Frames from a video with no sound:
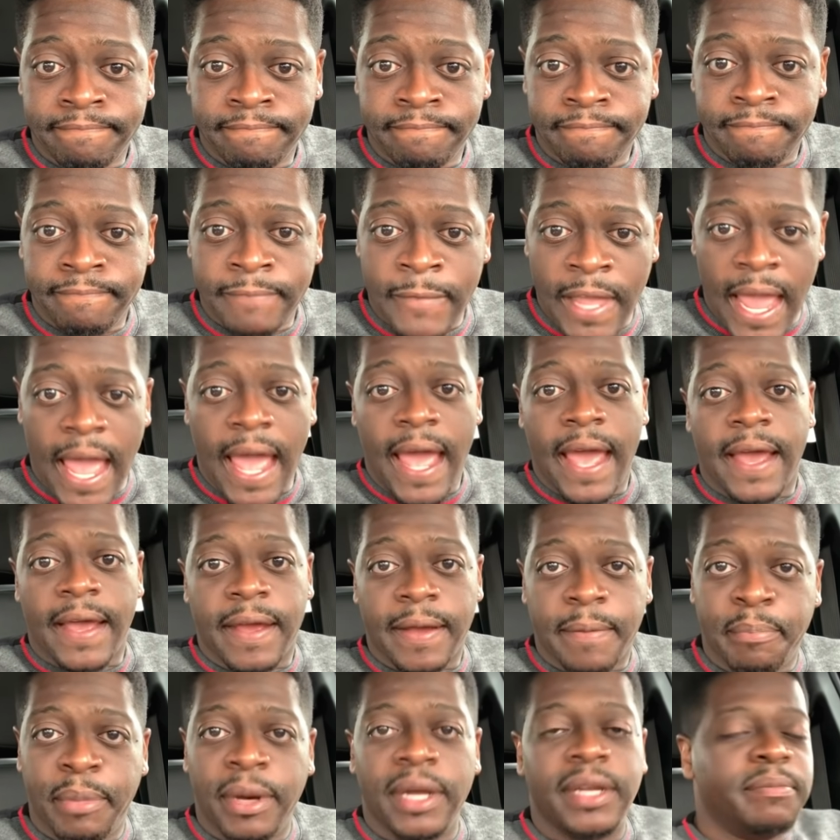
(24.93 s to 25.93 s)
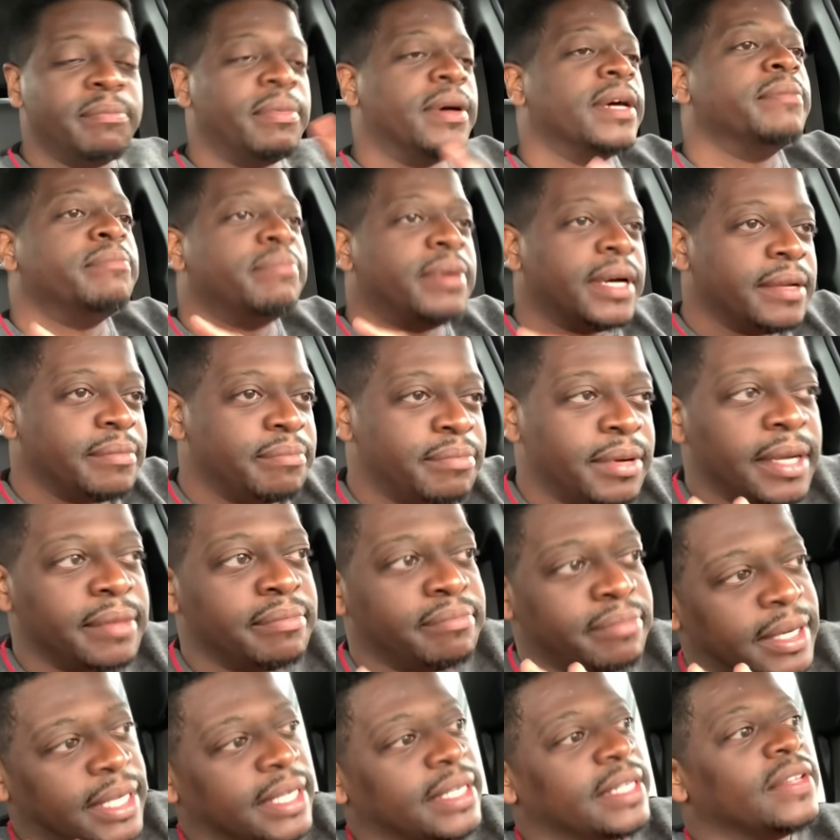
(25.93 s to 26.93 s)
Yeah, but but but but
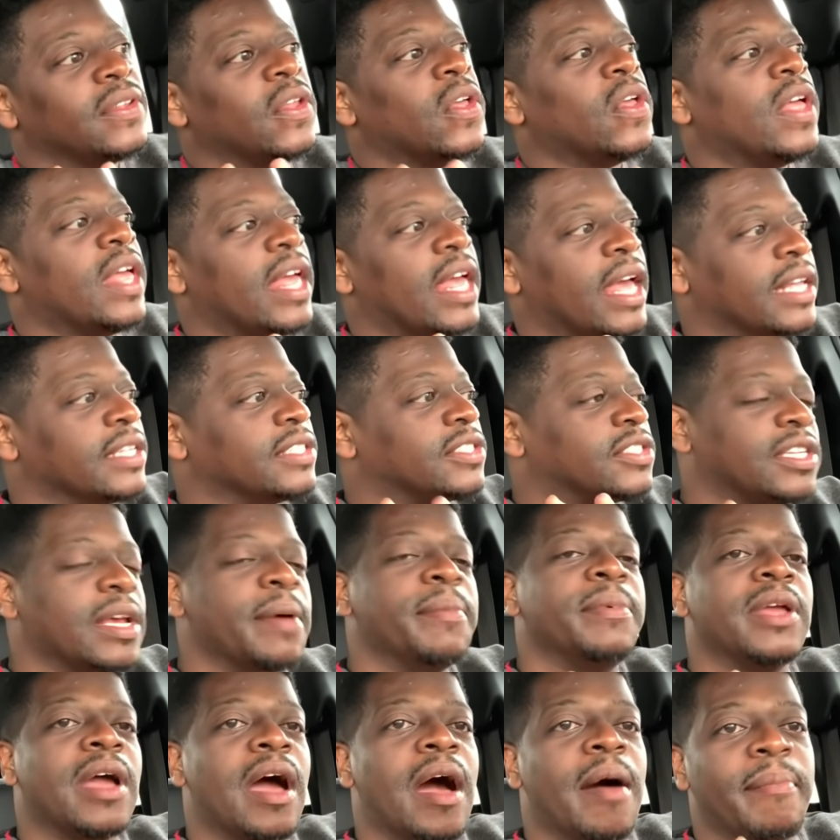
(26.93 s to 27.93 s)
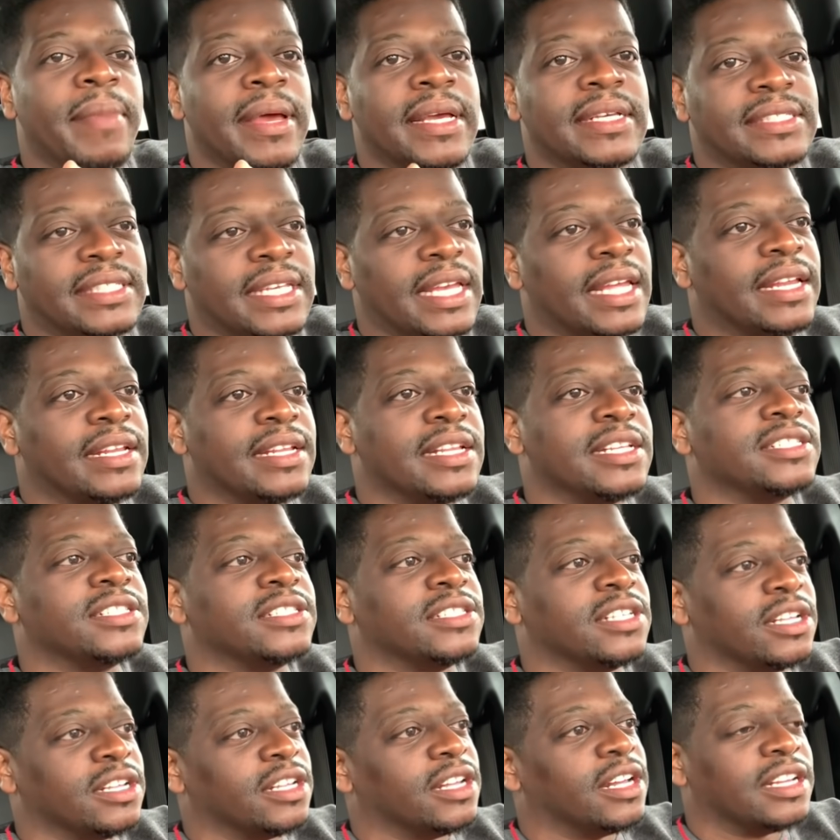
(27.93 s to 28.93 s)
but some of y'all may say that this is
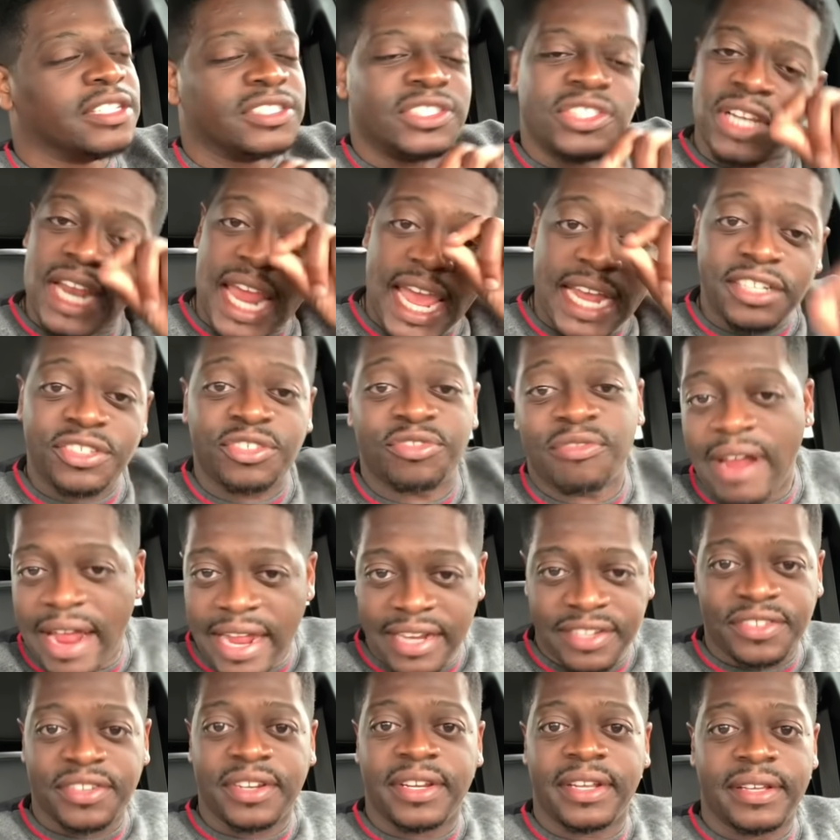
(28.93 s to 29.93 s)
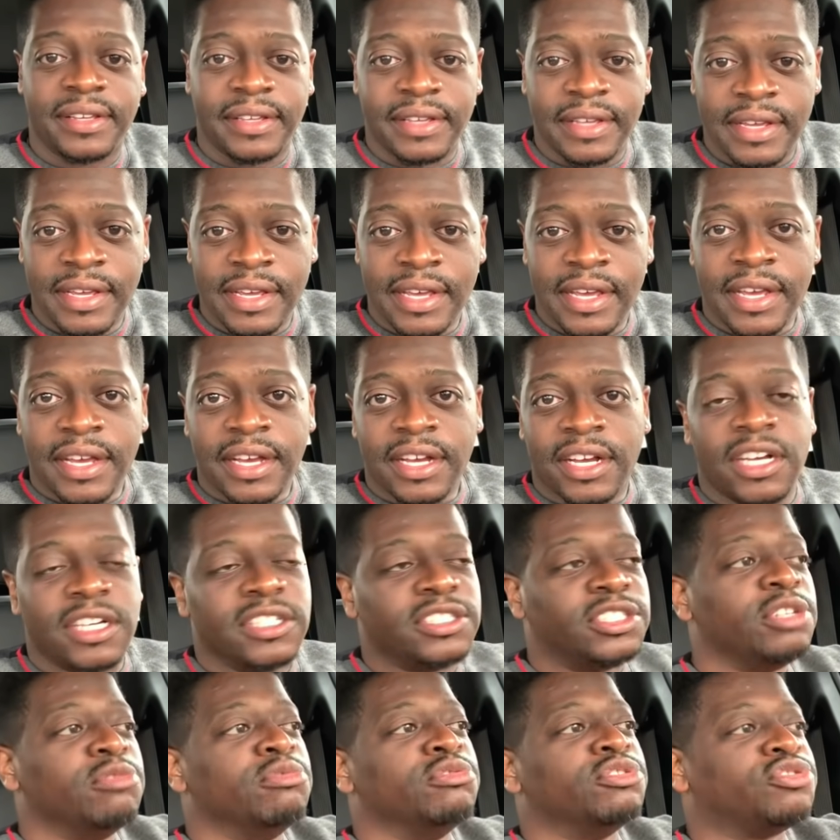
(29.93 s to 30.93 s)
a, a slight tragedy because
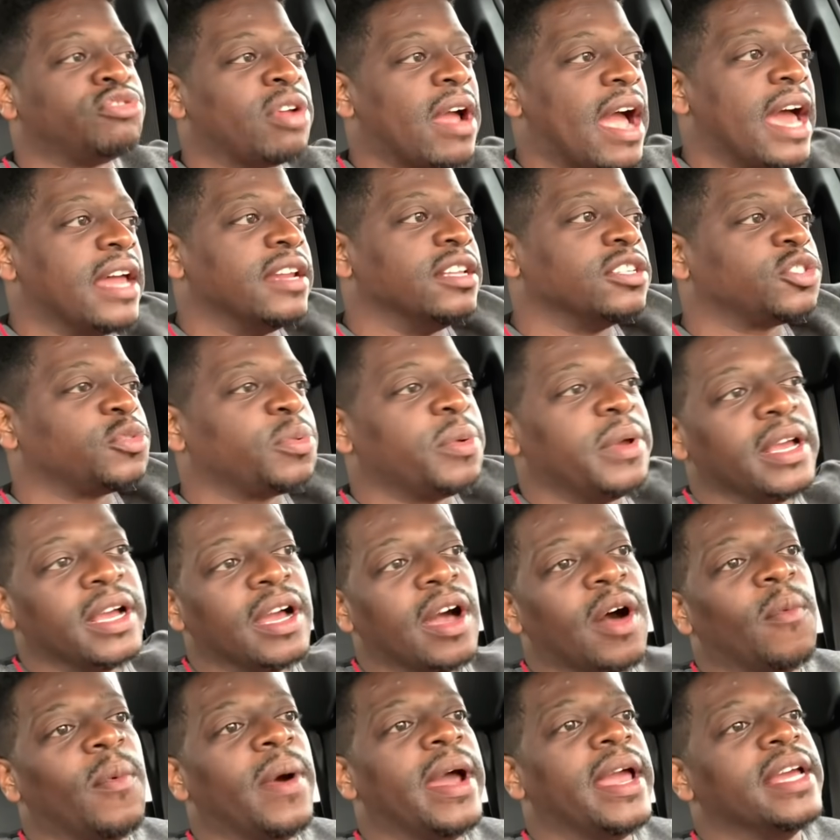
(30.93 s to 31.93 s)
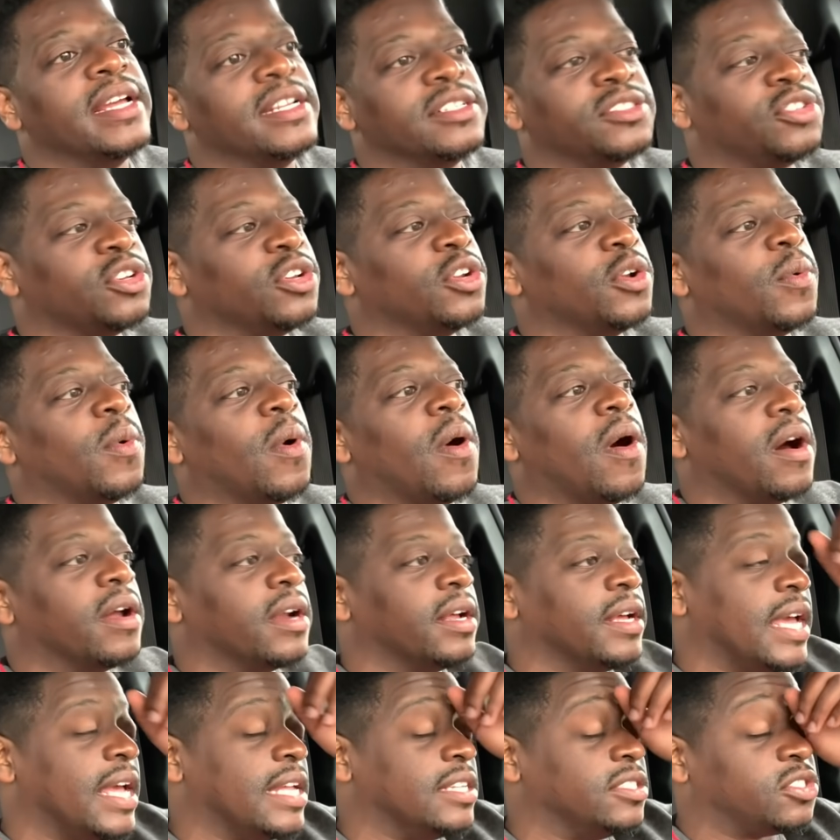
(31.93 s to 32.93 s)
she was trying to swing her way into the water
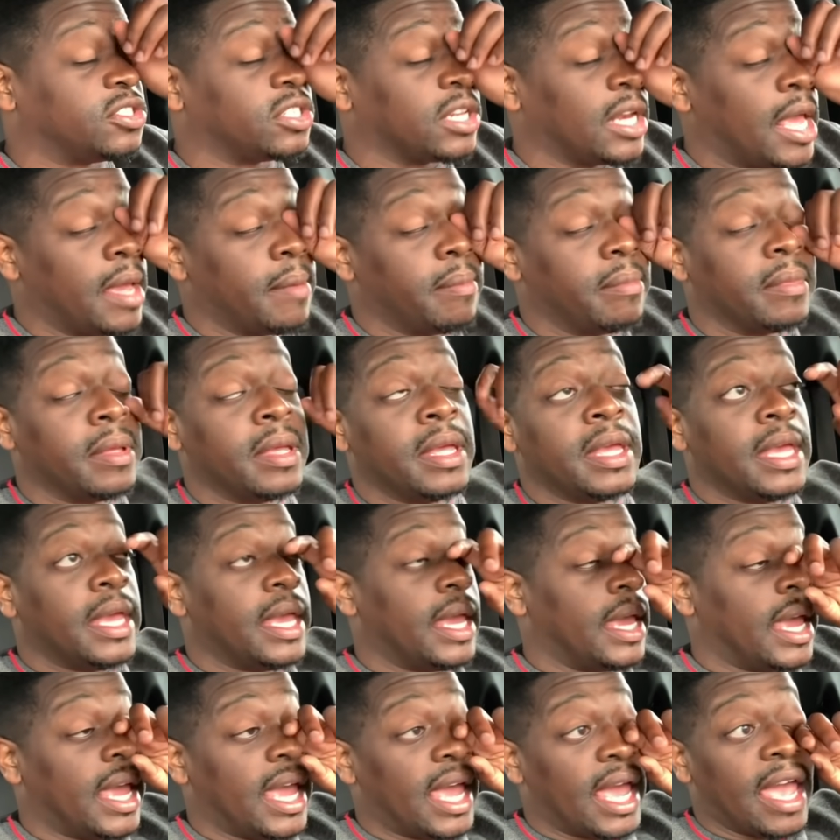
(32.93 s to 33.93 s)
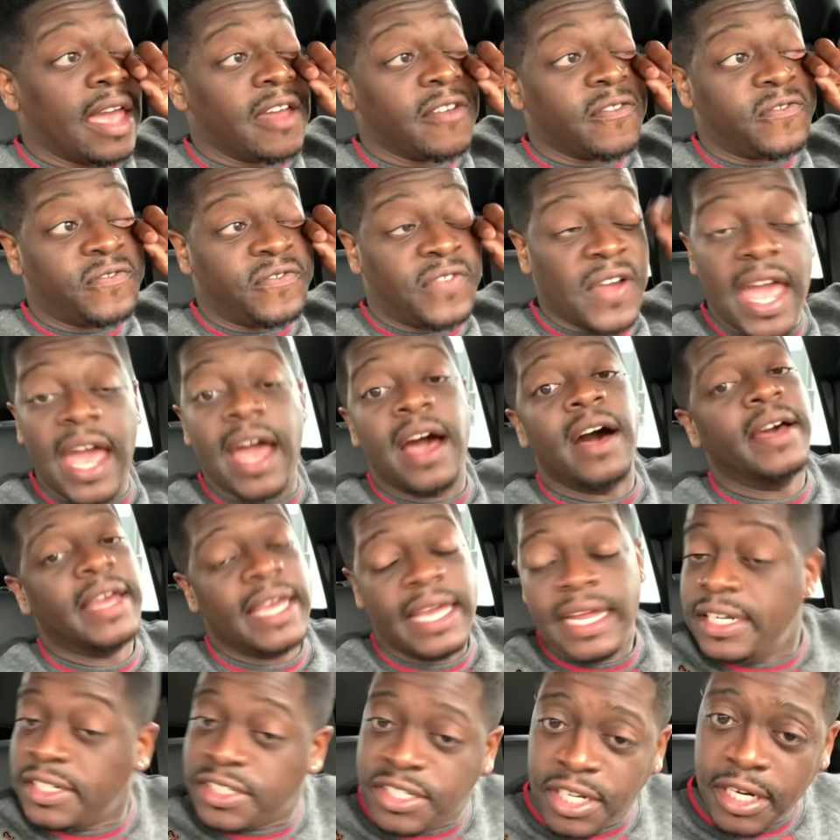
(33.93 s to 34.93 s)
and slip, and fell
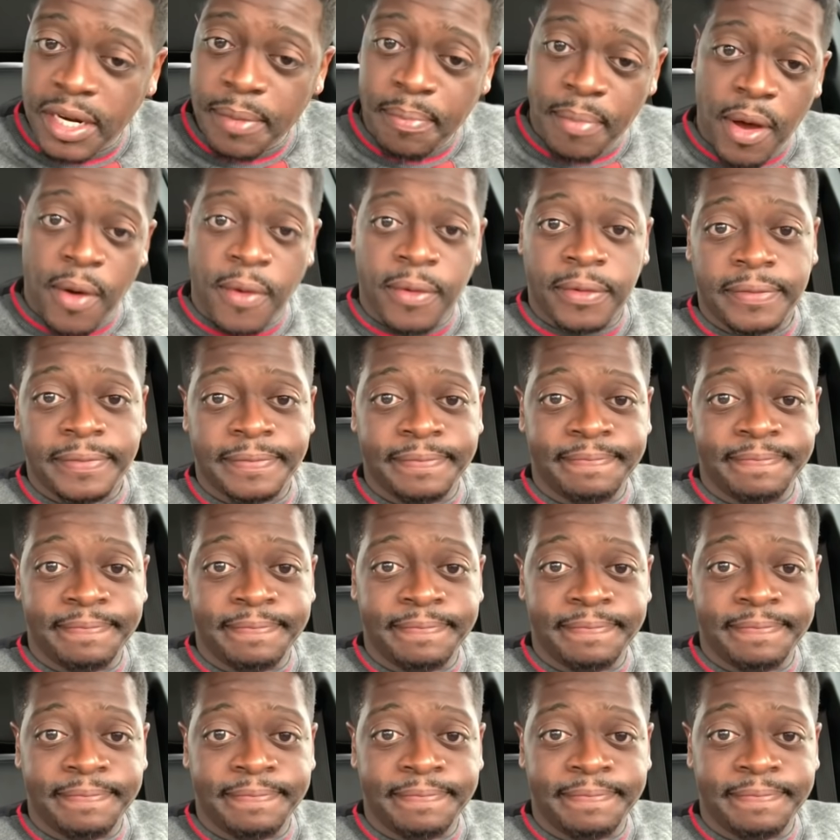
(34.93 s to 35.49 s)
into the boat.